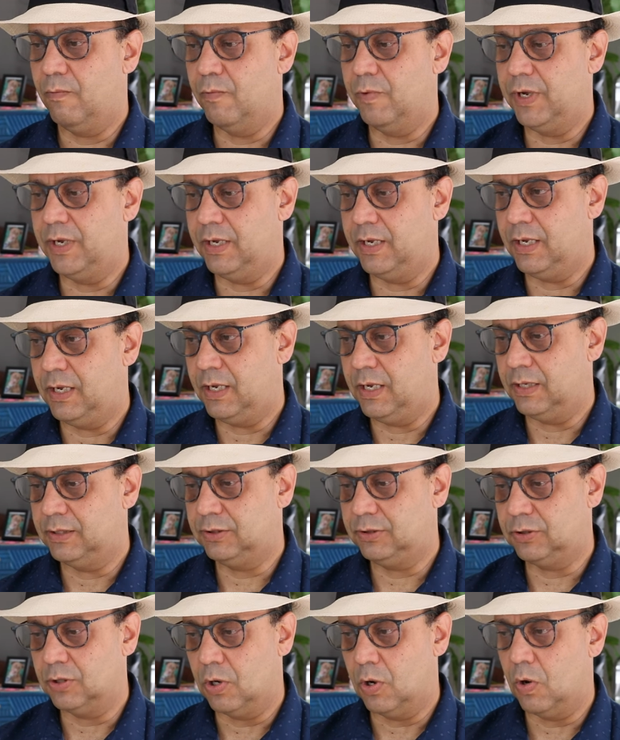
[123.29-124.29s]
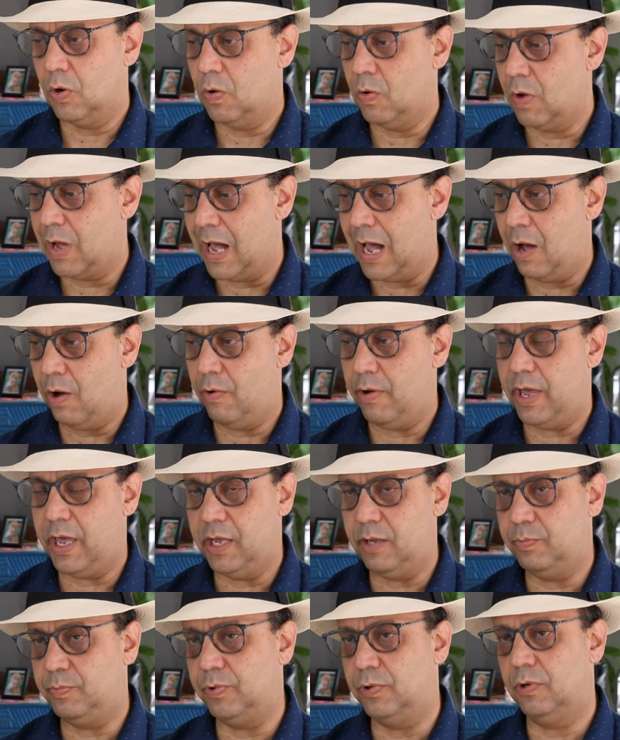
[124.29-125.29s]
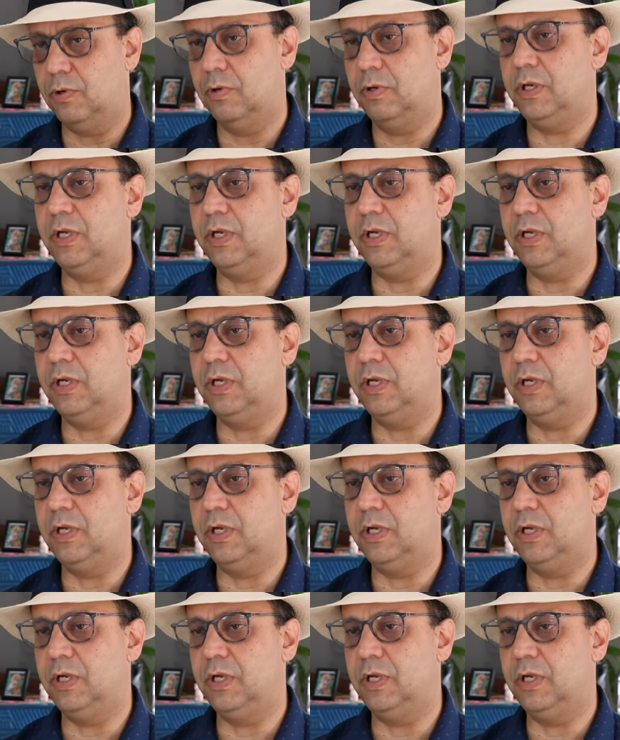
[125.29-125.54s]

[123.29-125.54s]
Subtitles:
we saw how April